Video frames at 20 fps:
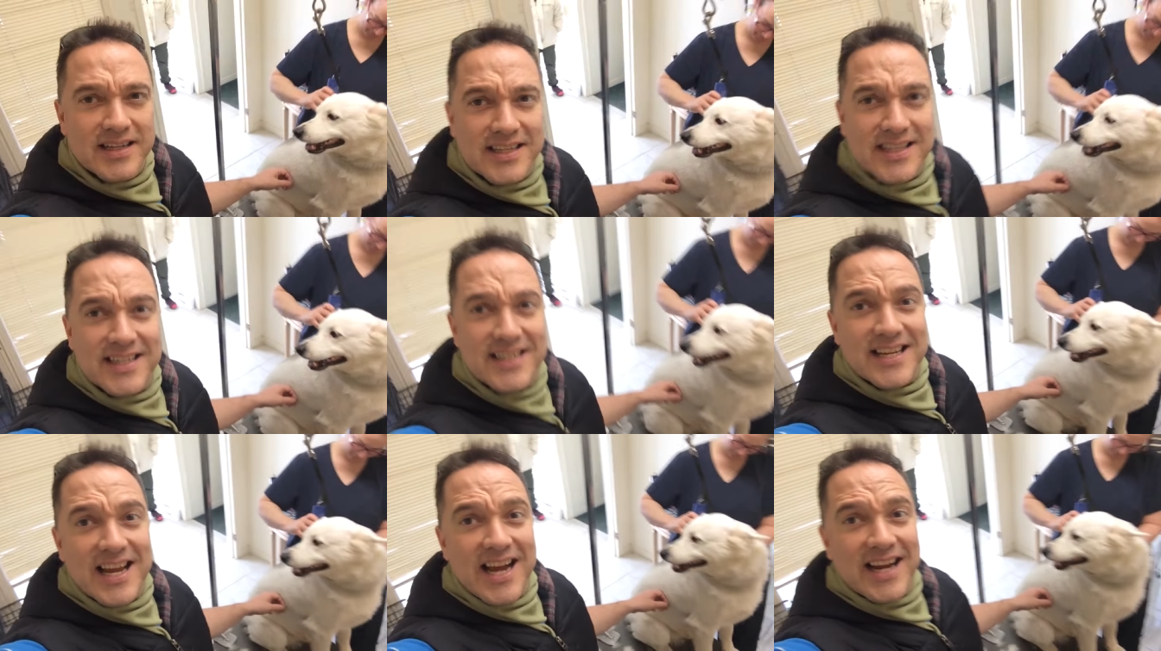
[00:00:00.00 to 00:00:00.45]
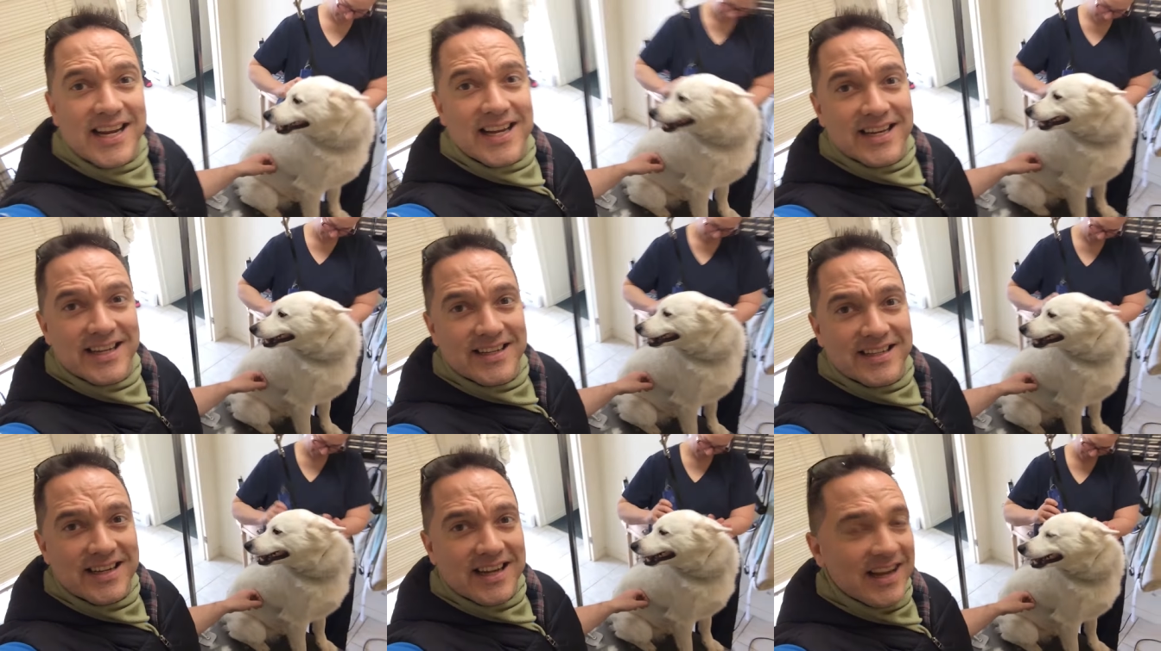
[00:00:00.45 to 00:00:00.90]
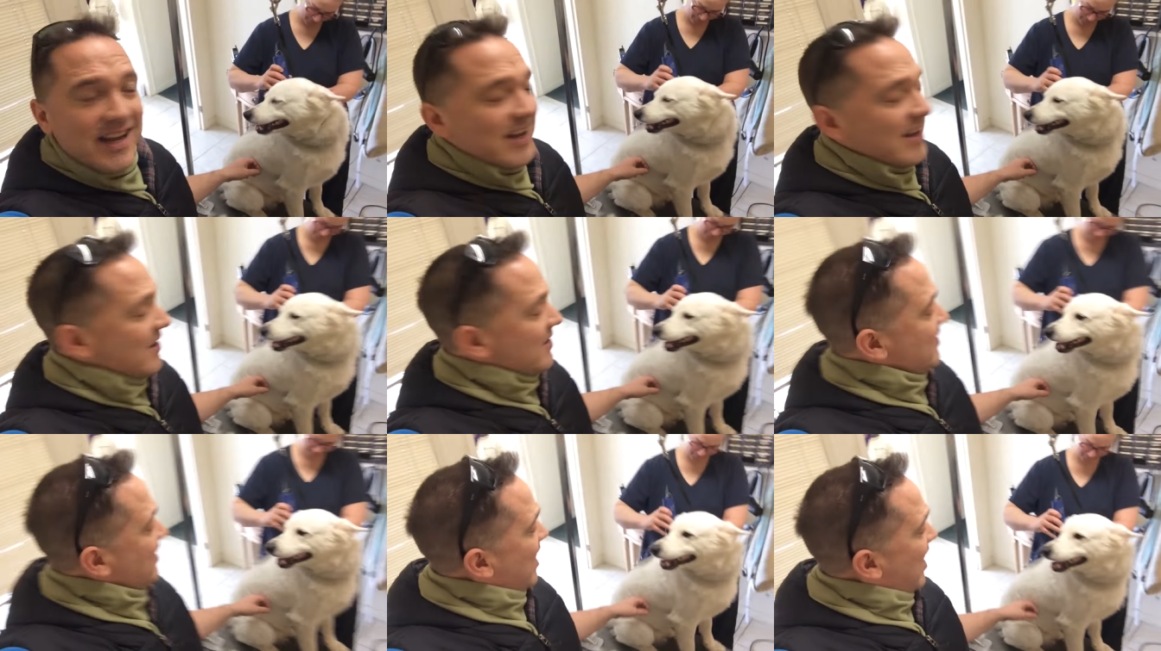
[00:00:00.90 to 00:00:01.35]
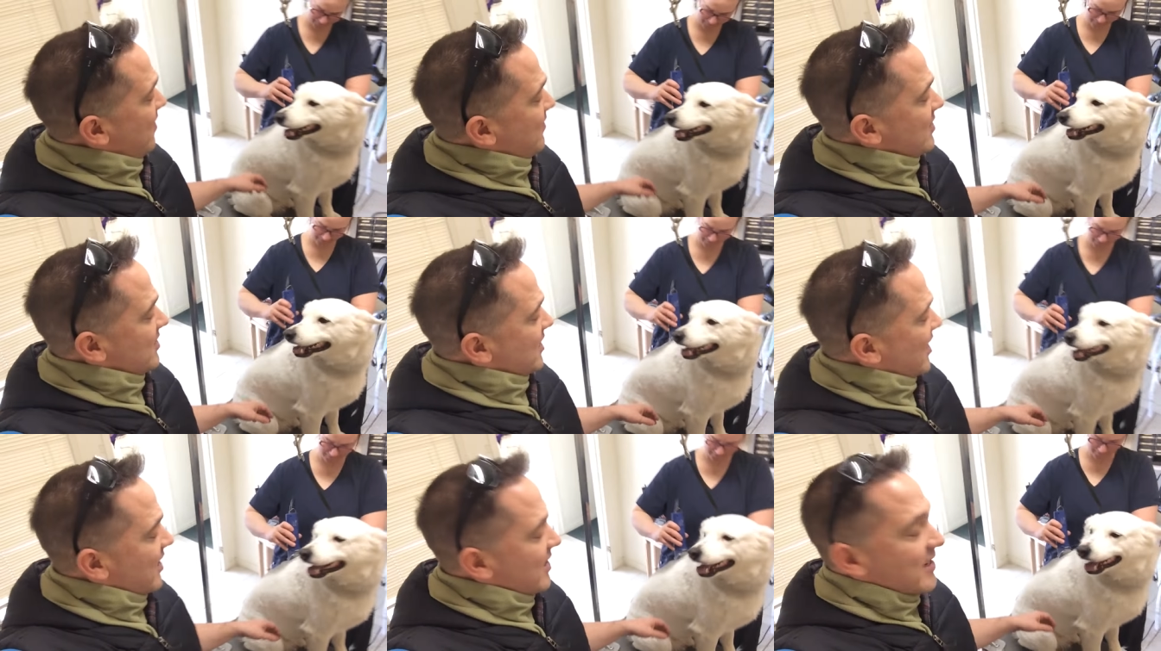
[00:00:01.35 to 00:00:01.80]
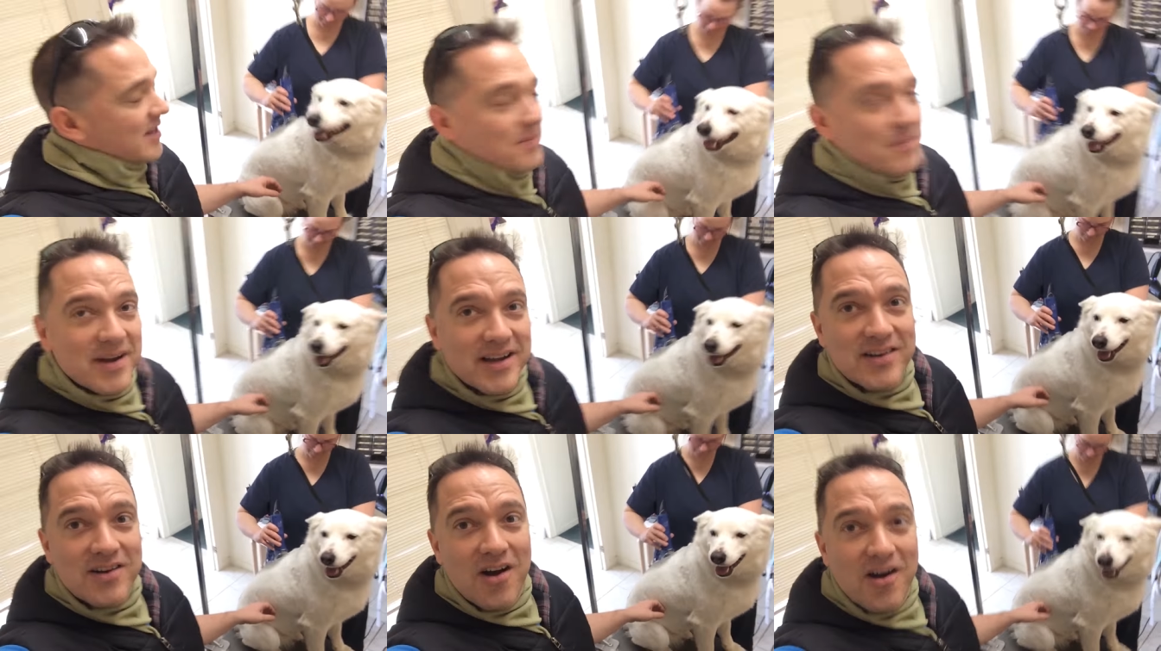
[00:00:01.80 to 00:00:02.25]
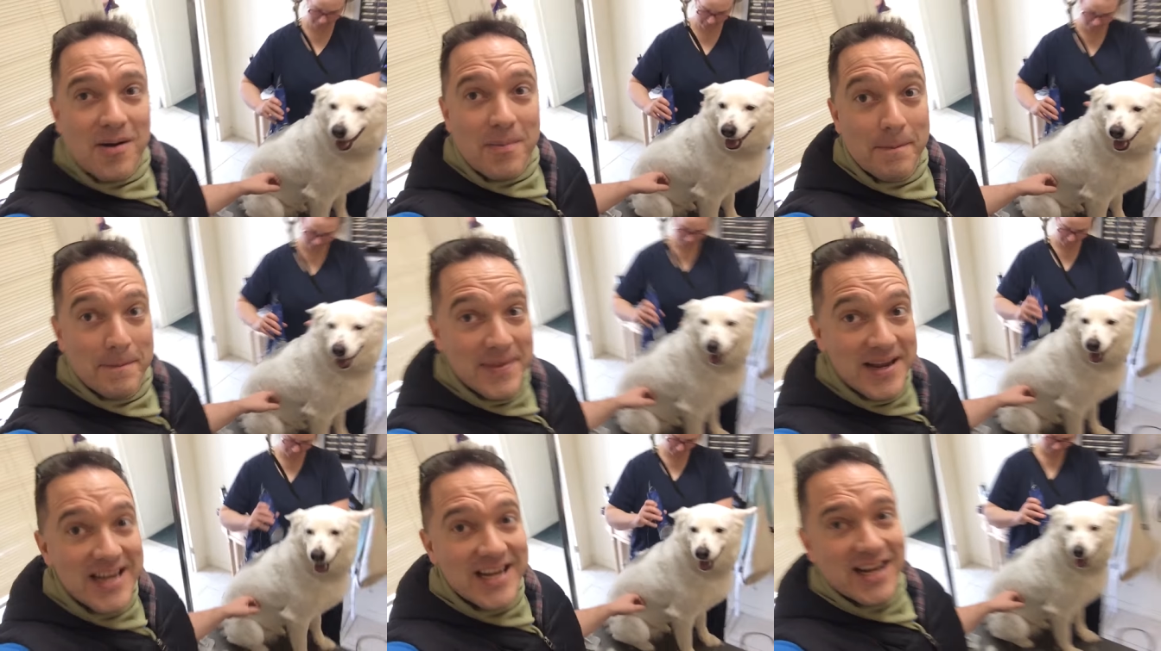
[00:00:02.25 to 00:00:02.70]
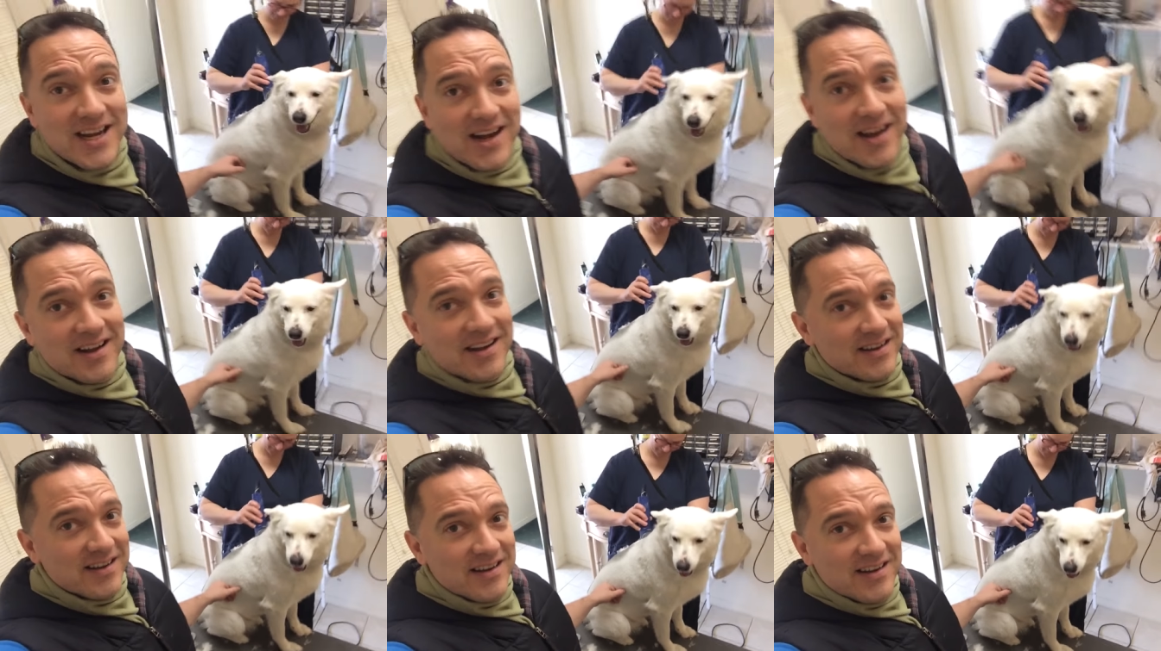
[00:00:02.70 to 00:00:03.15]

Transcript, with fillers: 2nd, and I've decided to get my dog Mika